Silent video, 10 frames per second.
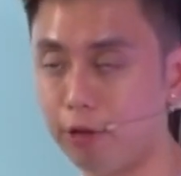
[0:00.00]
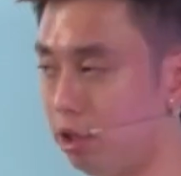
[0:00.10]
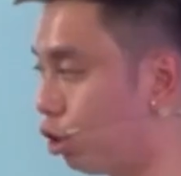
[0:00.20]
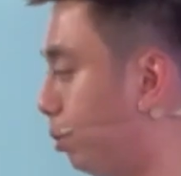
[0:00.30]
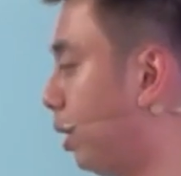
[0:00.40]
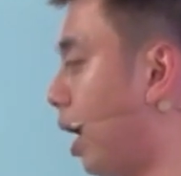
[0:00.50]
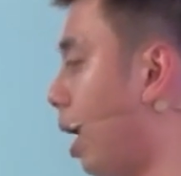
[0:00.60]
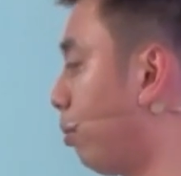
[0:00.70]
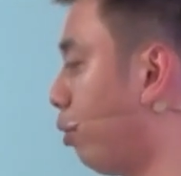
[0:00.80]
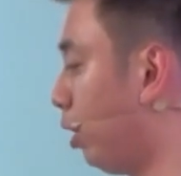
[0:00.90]
it could be the
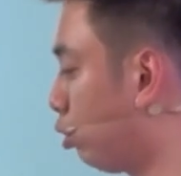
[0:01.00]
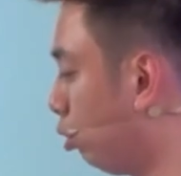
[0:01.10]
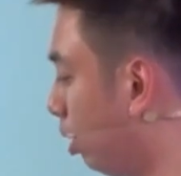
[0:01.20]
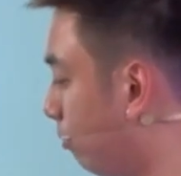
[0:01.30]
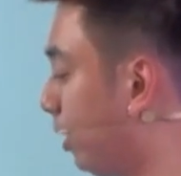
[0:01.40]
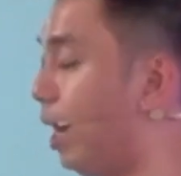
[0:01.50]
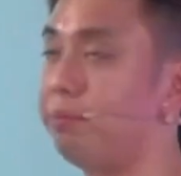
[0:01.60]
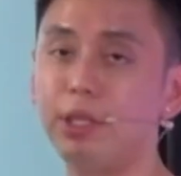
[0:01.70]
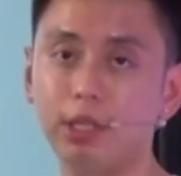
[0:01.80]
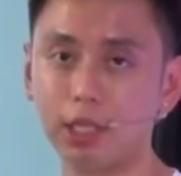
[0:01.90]
upgrade to a
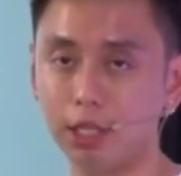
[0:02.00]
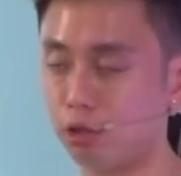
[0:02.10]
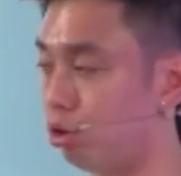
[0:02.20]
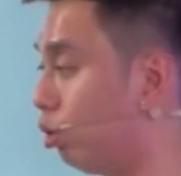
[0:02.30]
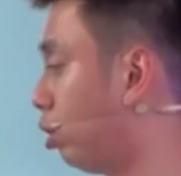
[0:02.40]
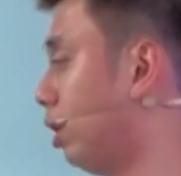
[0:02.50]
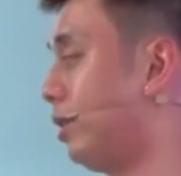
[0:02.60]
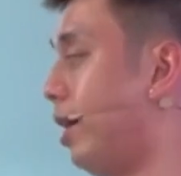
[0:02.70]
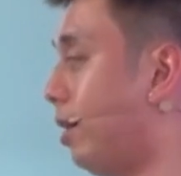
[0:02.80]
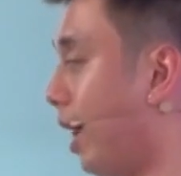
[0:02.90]
VIP ticket to
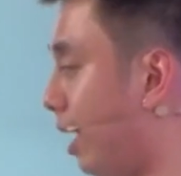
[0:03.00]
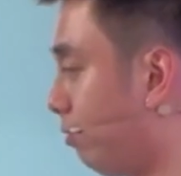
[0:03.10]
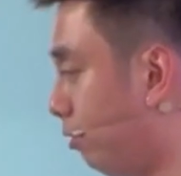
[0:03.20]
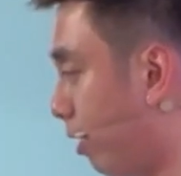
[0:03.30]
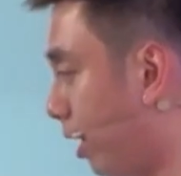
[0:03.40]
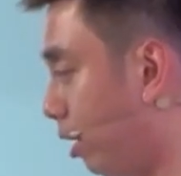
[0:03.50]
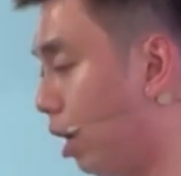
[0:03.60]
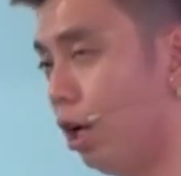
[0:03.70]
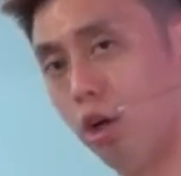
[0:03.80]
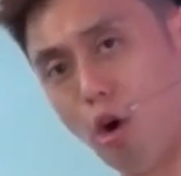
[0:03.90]
attend a live event,
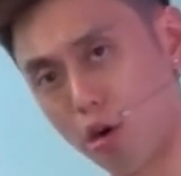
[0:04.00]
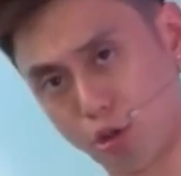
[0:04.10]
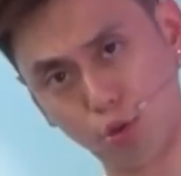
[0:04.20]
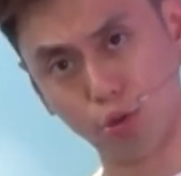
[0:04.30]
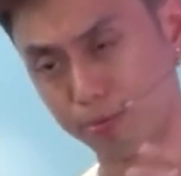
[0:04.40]
or to